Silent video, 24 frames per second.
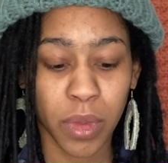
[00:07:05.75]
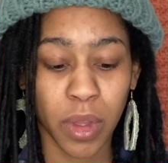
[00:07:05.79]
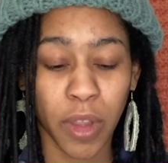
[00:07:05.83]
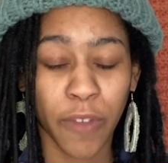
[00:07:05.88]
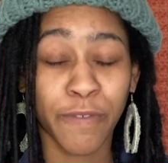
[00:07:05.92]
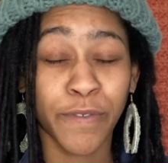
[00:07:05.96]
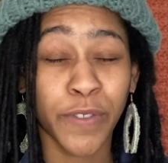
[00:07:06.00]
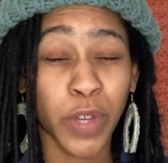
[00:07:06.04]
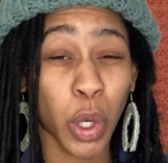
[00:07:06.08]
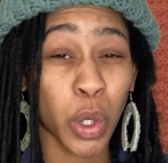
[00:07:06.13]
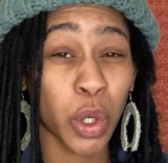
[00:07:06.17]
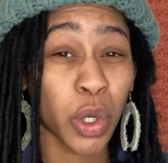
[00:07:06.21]

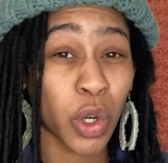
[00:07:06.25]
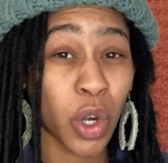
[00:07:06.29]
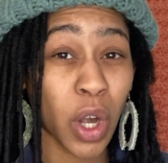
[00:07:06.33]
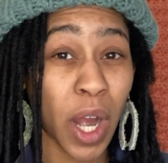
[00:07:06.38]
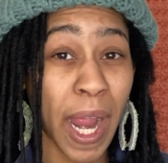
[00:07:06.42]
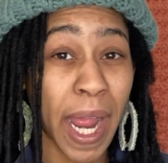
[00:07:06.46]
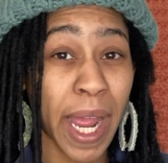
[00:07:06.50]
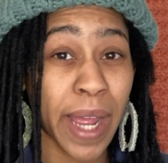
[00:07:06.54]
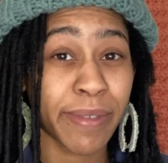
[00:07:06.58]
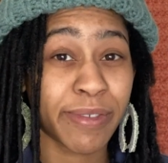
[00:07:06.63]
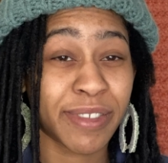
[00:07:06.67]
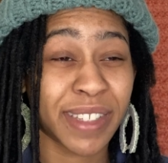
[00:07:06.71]

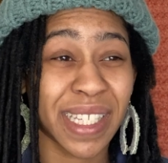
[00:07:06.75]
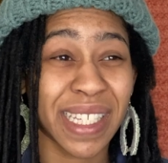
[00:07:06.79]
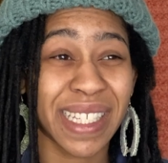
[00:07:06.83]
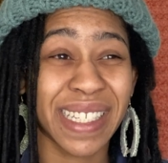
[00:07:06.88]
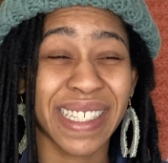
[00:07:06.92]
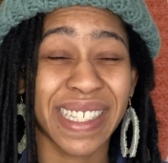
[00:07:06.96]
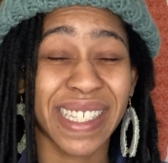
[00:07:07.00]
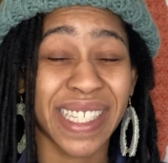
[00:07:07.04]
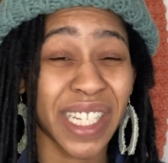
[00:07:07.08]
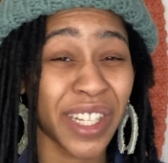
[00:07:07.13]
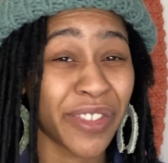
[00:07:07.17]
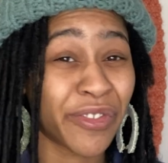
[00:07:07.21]
photographs
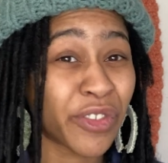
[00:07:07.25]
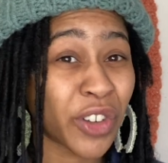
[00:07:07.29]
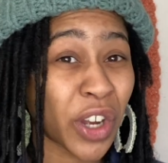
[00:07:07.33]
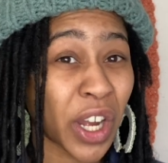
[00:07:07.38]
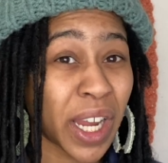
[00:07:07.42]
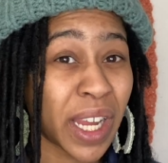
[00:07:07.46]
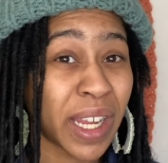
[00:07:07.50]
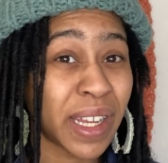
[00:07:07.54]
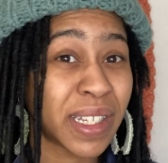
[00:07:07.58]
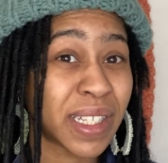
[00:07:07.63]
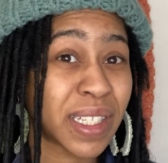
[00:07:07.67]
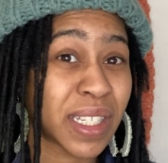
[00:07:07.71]

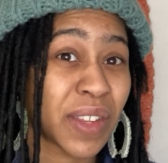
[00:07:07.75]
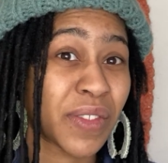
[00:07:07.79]
different